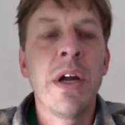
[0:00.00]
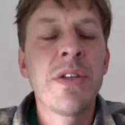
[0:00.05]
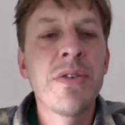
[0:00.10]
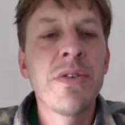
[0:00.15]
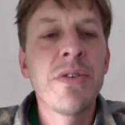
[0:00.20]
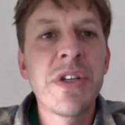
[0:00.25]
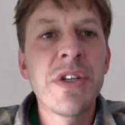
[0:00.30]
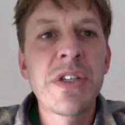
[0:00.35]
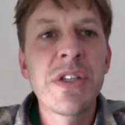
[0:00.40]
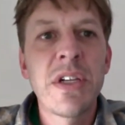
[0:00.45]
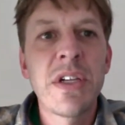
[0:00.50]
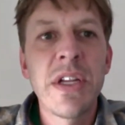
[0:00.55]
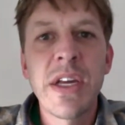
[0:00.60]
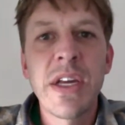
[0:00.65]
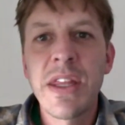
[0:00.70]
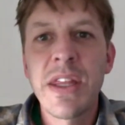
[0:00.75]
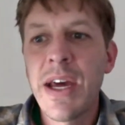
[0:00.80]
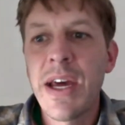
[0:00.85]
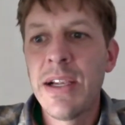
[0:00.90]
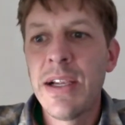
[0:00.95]
All right, so just
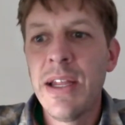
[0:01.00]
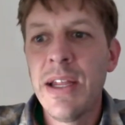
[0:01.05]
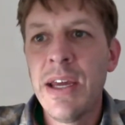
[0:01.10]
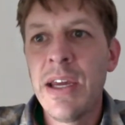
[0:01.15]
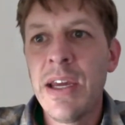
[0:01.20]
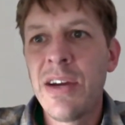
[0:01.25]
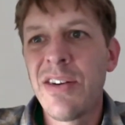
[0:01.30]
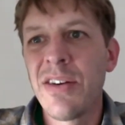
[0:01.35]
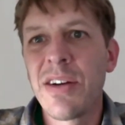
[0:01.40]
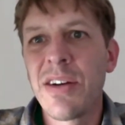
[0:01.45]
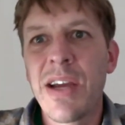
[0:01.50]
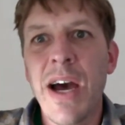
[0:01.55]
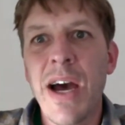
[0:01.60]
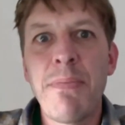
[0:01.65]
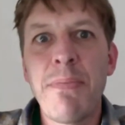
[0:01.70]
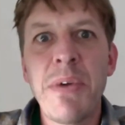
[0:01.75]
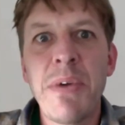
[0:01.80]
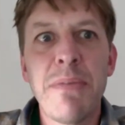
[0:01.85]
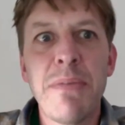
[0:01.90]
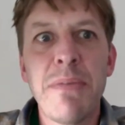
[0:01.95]
click that link or
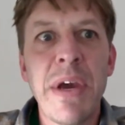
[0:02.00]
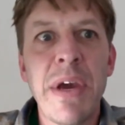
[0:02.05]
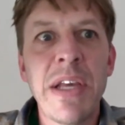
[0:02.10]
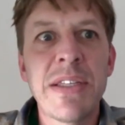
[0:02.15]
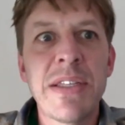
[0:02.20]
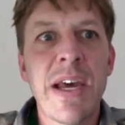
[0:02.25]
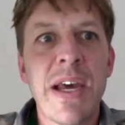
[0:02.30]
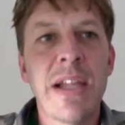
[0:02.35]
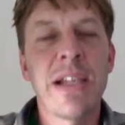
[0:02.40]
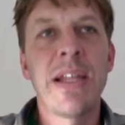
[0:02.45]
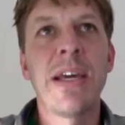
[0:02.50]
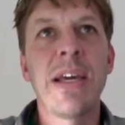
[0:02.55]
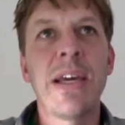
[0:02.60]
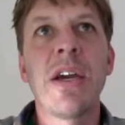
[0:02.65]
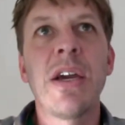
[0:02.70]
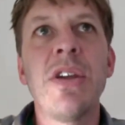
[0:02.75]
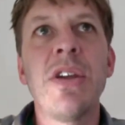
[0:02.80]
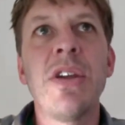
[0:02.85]
copy and paste that link,